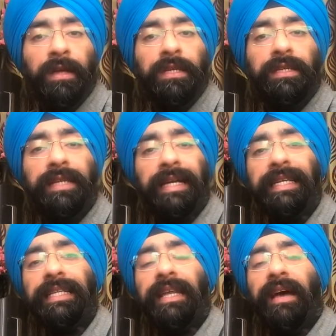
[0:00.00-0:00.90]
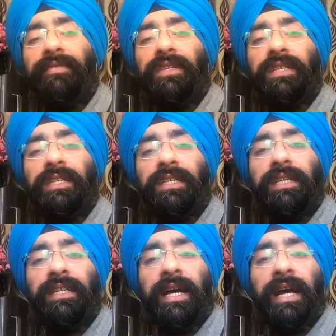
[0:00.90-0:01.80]
studies have
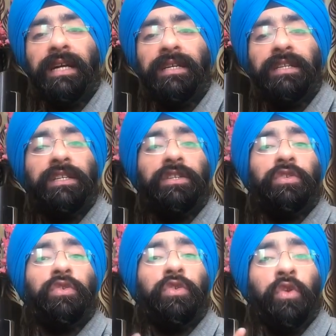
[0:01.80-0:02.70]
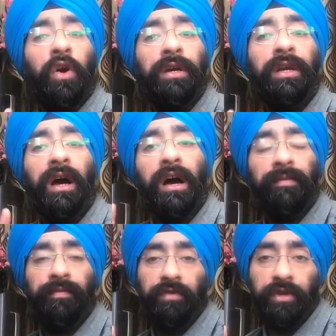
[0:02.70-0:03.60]
suggested that this is not
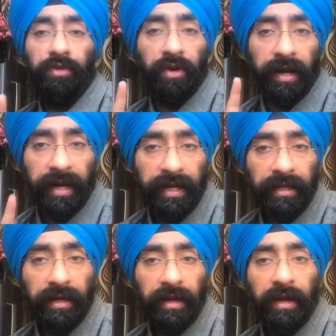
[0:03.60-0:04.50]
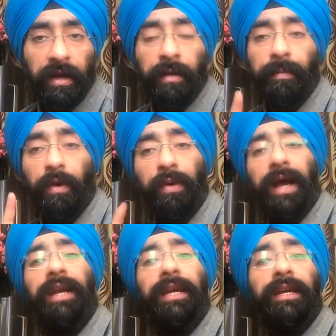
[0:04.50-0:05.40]
harmful to your health
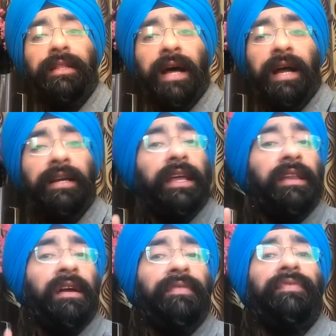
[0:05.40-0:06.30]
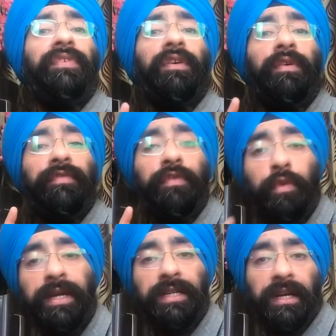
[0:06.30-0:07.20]
provided that enough
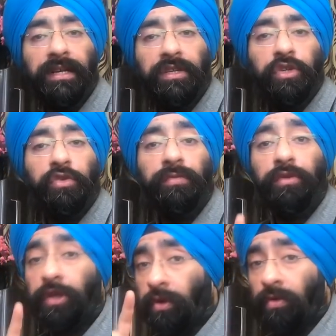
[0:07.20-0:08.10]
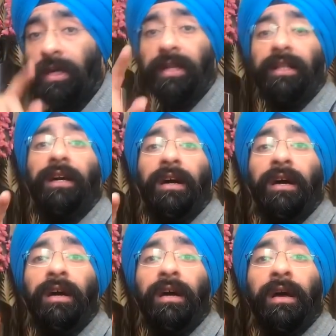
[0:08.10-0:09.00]
fluids are consumed during
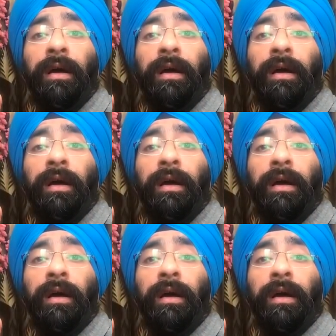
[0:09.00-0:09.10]
the